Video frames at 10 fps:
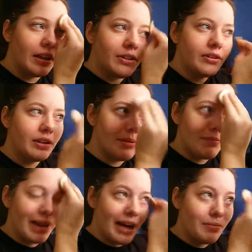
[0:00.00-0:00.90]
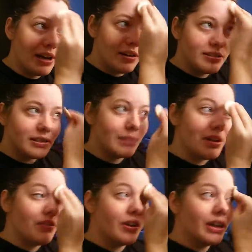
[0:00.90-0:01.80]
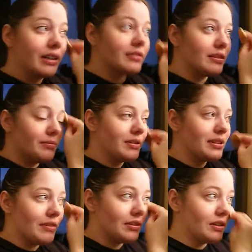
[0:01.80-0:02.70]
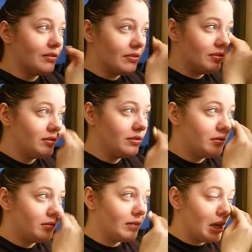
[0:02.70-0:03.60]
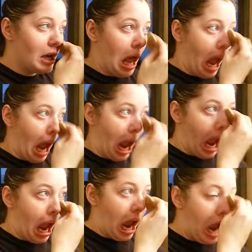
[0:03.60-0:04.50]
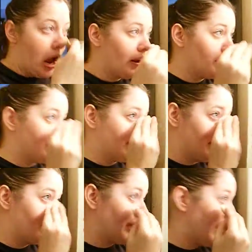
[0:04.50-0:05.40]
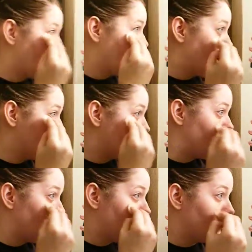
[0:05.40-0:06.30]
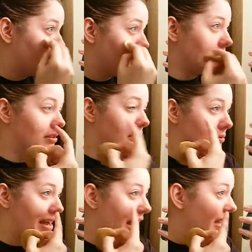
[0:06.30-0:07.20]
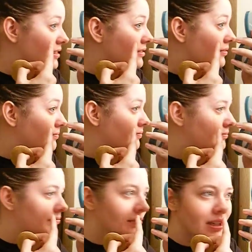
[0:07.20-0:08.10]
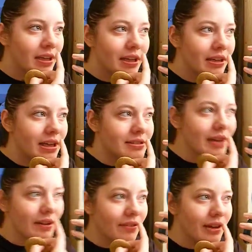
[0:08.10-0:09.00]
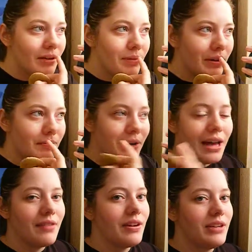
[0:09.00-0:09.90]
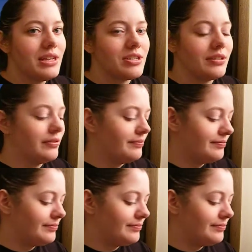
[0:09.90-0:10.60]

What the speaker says: And I do it above my eyebrows to get my forehead because sometimes I have really red. But see, when I had the eyeshadow on just under my eyes, it's now covered up by the foundation.